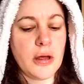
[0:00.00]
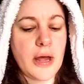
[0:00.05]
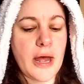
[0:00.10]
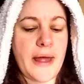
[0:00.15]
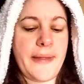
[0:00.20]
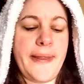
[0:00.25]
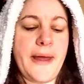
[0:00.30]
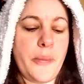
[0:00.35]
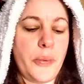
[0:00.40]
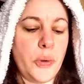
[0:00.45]

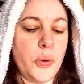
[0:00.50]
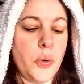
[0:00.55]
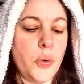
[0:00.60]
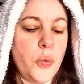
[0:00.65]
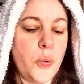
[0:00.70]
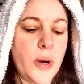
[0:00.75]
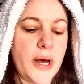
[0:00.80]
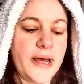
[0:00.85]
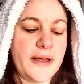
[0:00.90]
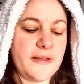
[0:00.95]
and there will
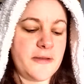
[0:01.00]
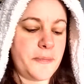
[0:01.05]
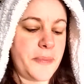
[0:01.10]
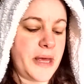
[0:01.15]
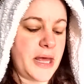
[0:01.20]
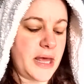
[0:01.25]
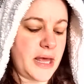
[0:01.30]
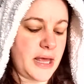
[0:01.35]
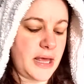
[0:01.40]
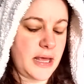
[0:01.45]
always
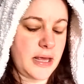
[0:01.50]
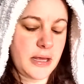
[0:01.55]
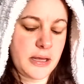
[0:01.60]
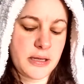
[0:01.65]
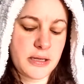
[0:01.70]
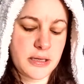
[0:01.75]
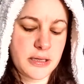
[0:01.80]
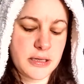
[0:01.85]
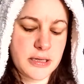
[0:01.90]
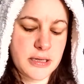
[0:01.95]
be
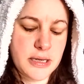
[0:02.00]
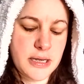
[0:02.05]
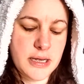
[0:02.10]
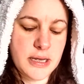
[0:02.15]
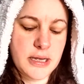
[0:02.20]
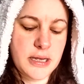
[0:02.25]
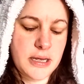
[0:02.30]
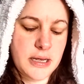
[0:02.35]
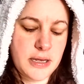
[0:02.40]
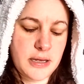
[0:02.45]

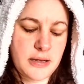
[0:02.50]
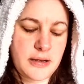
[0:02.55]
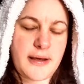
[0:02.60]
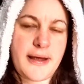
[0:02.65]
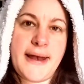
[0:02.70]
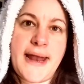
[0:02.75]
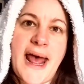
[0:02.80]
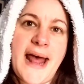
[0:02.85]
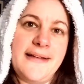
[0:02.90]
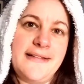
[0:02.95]

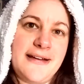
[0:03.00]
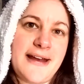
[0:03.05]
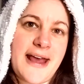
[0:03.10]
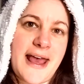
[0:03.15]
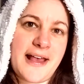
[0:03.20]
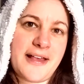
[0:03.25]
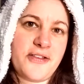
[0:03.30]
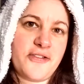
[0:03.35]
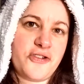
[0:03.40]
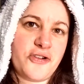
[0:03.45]
an added
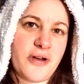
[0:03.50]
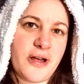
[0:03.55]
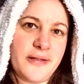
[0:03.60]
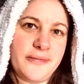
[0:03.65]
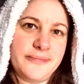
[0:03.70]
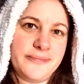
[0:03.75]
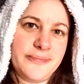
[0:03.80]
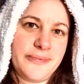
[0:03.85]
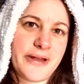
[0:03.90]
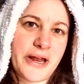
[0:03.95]
extra
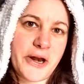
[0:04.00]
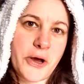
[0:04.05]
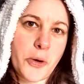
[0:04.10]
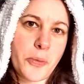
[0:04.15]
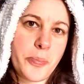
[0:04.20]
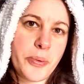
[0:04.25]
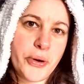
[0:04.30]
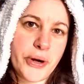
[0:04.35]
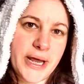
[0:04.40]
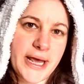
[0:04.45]
that I'll
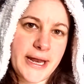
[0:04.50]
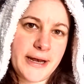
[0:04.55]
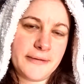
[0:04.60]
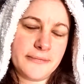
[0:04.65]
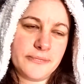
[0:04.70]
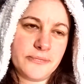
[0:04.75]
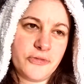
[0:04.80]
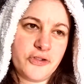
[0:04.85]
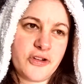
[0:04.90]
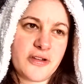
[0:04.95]
put
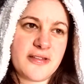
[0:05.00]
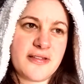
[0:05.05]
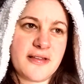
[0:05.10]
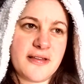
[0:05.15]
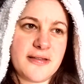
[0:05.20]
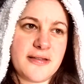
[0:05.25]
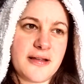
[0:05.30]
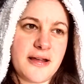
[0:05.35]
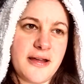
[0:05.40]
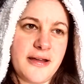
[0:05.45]
in just
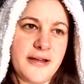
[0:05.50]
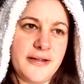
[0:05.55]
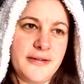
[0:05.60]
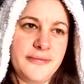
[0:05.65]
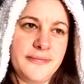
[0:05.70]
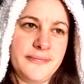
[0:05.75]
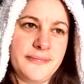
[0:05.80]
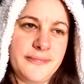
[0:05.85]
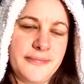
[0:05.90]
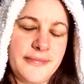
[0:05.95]
as a
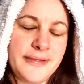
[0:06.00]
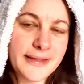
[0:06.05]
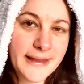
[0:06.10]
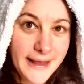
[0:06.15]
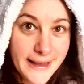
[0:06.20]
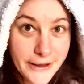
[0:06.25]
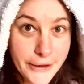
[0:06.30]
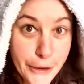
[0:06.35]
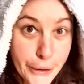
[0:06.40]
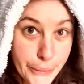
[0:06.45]
there
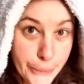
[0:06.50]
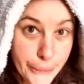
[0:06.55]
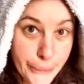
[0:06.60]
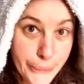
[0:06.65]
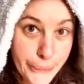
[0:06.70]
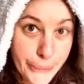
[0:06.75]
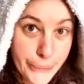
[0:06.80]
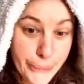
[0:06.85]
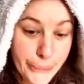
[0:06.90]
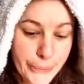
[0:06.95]
you
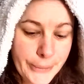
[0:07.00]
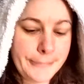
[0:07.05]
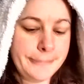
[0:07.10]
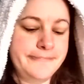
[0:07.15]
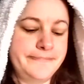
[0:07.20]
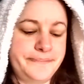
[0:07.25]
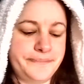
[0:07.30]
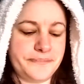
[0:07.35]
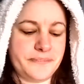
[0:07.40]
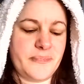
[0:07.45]
go
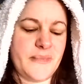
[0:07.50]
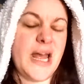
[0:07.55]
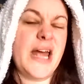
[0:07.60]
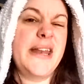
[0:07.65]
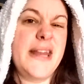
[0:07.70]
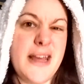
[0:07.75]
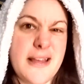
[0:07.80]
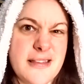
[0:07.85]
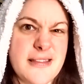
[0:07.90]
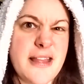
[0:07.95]
and
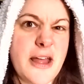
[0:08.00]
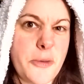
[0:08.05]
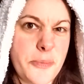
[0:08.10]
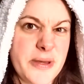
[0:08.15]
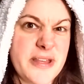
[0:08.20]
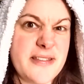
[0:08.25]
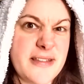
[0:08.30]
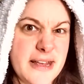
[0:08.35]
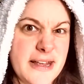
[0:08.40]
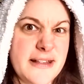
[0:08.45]
yes there'll be
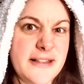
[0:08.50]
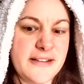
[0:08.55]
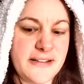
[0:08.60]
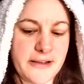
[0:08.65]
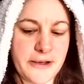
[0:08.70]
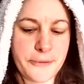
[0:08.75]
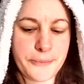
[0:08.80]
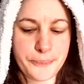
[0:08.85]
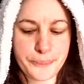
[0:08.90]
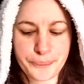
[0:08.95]
seeds
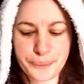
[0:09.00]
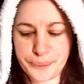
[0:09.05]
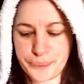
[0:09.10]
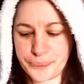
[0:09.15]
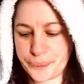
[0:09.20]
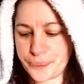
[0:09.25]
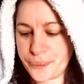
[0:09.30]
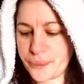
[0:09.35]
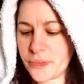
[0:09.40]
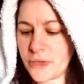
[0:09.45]
too
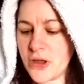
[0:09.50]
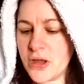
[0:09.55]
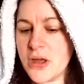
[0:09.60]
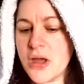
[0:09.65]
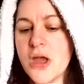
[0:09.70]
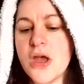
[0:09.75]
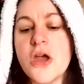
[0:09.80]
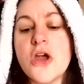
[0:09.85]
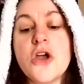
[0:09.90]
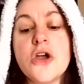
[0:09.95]

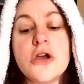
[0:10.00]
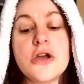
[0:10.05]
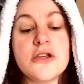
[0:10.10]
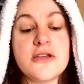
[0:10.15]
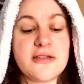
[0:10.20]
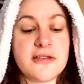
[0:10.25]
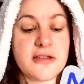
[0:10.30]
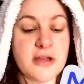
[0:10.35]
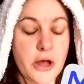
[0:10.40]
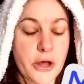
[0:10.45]

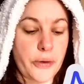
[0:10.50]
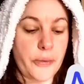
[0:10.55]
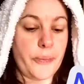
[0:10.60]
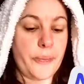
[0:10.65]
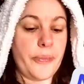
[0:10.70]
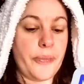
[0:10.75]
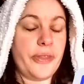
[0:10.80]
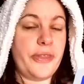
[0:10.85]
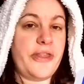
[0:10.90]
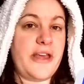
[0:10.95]
so
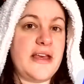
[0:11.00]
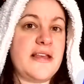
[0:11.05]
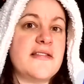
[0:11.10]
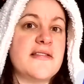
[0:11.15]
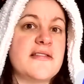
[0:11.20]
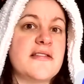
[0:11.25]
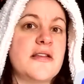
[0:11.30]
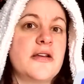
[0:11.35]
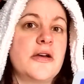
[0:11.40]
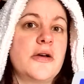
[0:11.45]

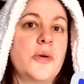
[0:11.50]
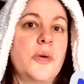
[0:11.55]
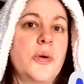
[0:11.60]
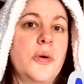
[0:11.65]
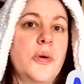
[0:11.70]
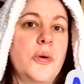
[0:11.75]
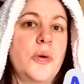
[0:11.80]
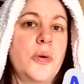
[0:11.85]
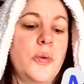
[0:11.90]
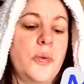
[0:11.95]
this
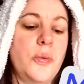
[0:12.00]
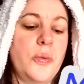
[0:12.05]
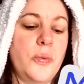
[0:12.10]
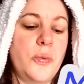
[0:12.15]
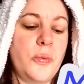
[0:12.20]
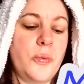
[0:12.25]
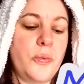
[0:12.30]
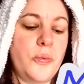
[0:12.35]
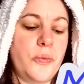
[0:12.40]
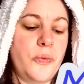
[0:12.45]

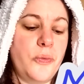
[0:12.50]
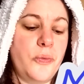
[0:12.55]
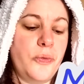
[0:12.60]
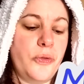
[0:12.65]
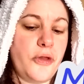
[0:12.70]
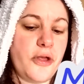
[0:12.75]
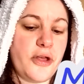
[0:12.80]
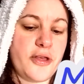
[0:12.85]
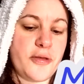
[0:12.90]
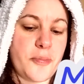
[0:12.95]

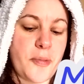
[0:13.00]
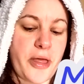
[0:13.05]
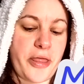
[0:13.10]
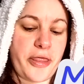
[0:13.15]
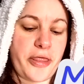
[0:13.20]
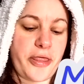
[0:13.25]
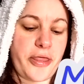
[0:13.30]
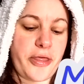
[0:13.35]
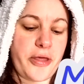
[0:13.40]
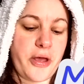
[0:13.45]
this
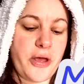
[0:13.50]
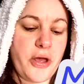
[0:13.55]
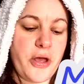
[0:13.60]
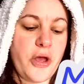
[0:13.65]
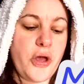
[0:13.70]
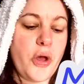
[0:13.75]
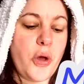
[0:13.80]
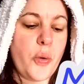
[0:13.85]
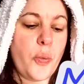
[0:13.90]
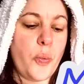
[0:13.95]
month
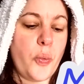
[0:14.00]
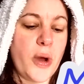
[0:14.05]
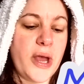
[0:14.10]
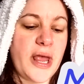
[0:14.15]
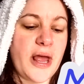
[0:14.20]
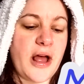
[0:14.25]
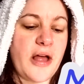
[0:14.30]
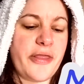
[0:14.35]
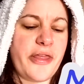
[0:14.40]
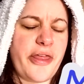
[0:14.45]
we
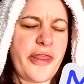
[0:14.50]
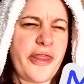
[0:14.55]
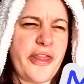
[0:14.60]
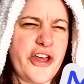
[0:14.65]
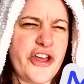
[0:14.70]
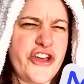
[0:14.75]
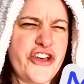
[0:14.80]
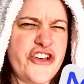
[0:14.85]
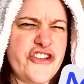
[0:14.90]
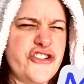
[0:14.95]
are the
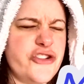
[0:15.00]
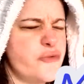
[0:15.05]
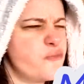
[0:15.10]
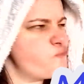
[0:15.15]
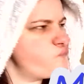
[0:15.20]
third